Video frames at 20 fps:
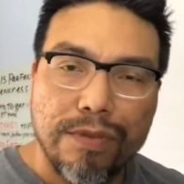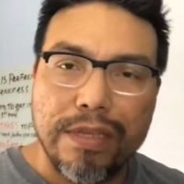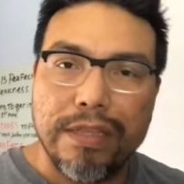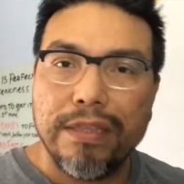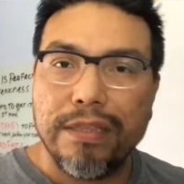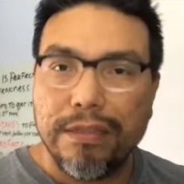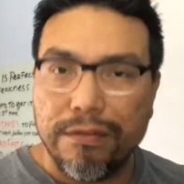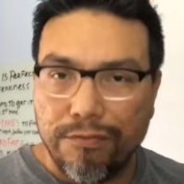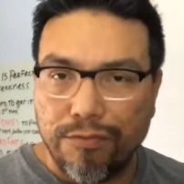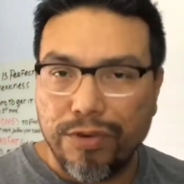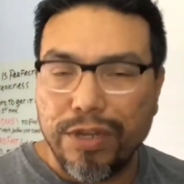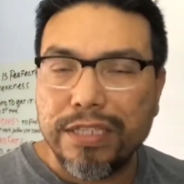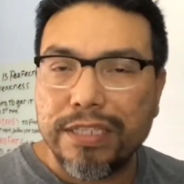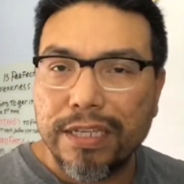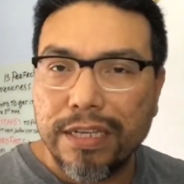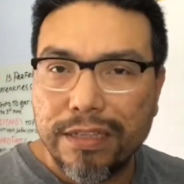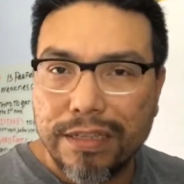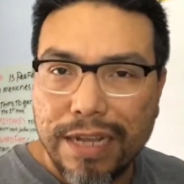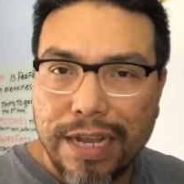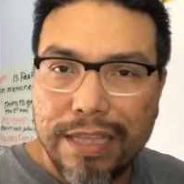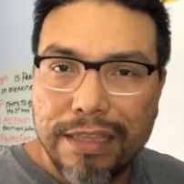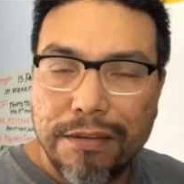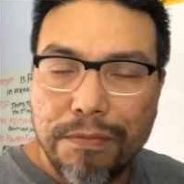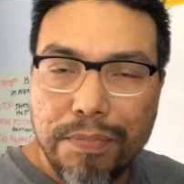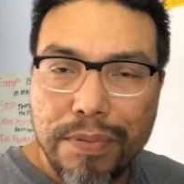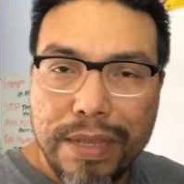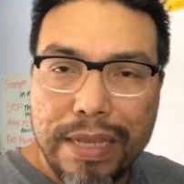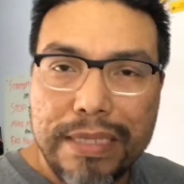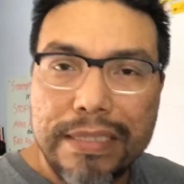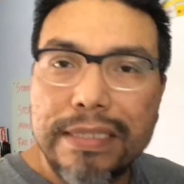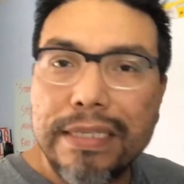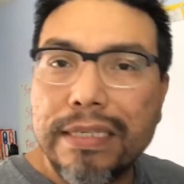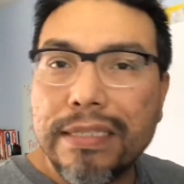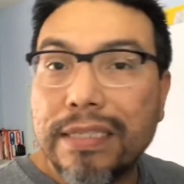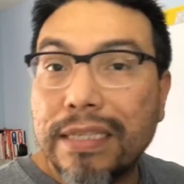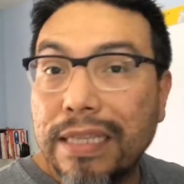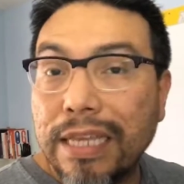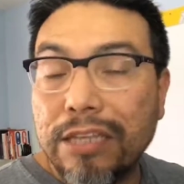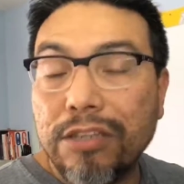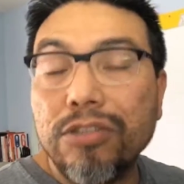in retail kind of
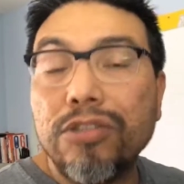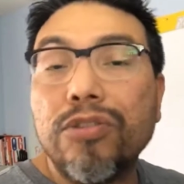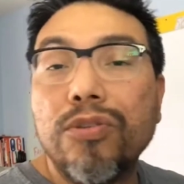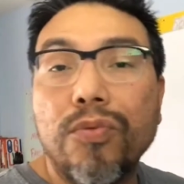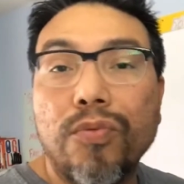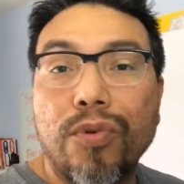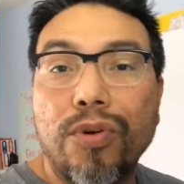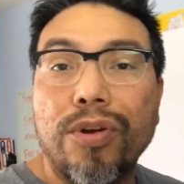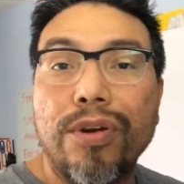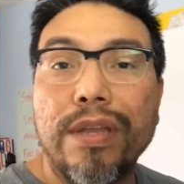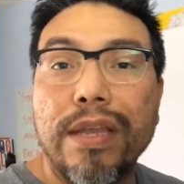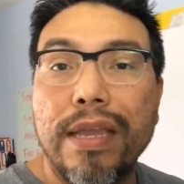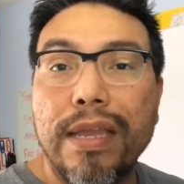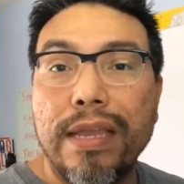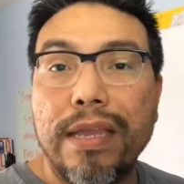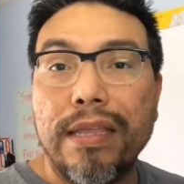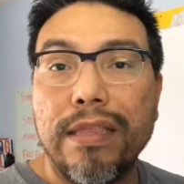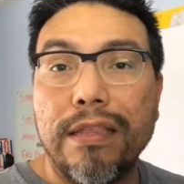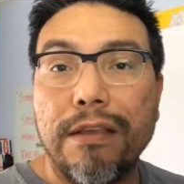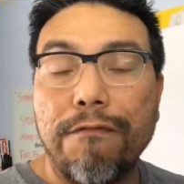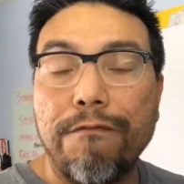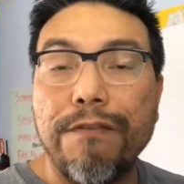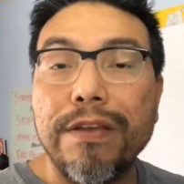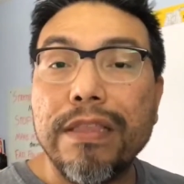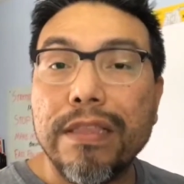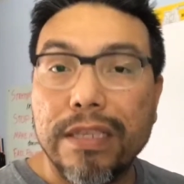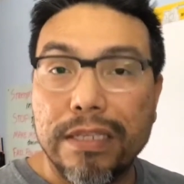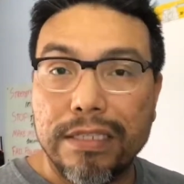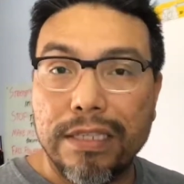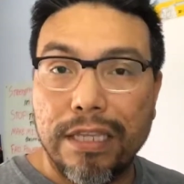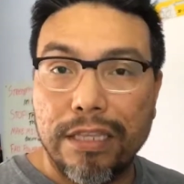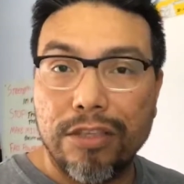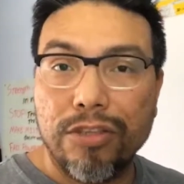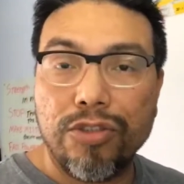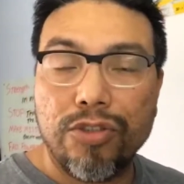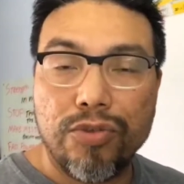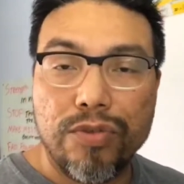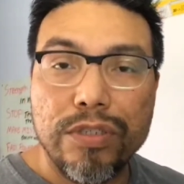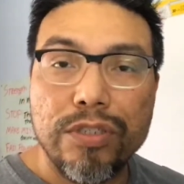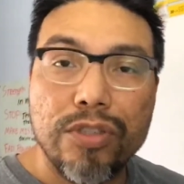places, and I used to work in the fitness
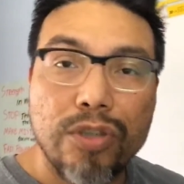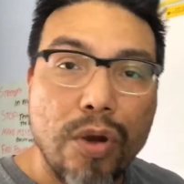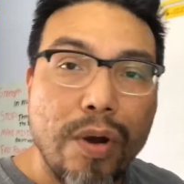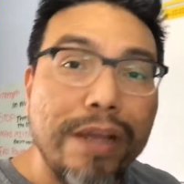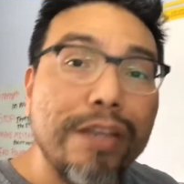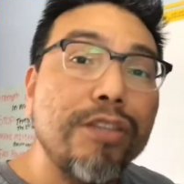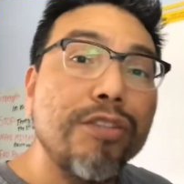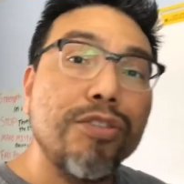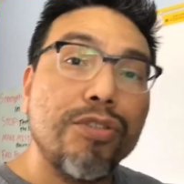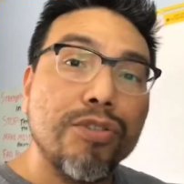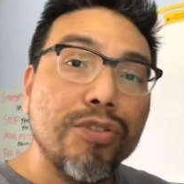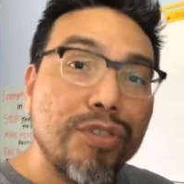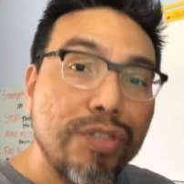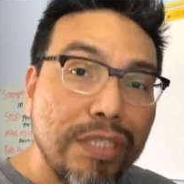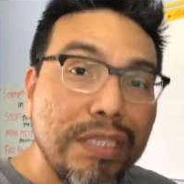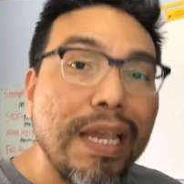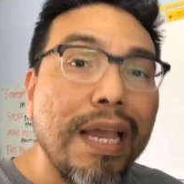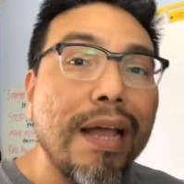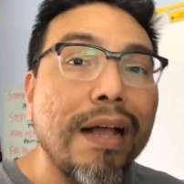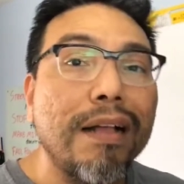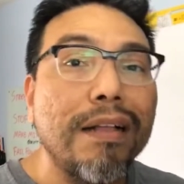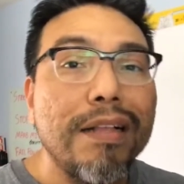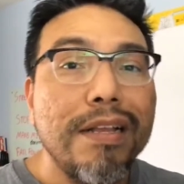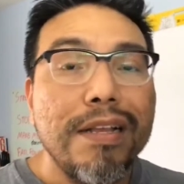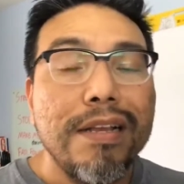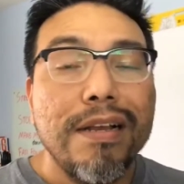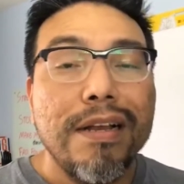industry, so I used to sell